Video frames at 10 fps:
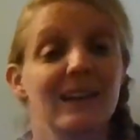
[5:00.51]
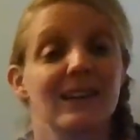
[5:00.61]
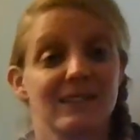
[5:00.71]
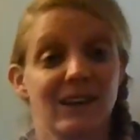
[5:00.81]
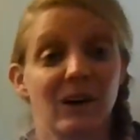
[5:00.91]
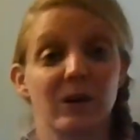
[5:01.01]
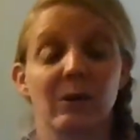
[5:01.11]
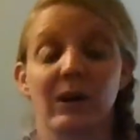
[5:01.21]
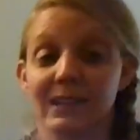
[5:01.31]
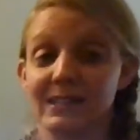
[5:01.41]
So
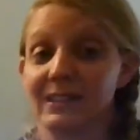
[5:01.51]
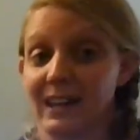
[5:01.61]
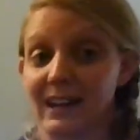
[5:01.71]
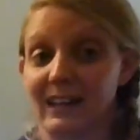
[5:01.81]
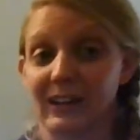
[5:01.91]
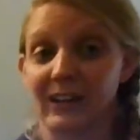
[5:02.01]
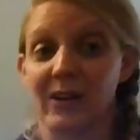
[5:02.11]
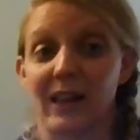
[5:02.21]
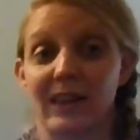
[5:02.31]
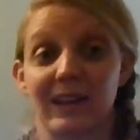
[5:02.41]
you're also going to learn
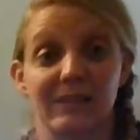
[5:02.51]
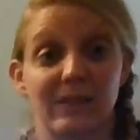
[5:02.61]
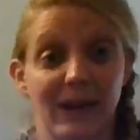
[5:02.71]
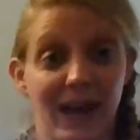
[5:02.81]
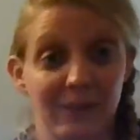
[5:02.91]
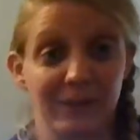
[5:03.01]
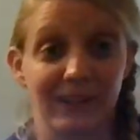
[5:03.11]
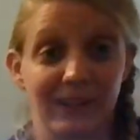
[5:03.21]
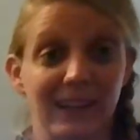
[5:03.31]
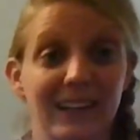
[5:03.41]
a lot of
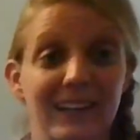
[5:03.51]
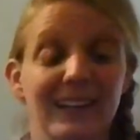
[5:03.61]
vocabulary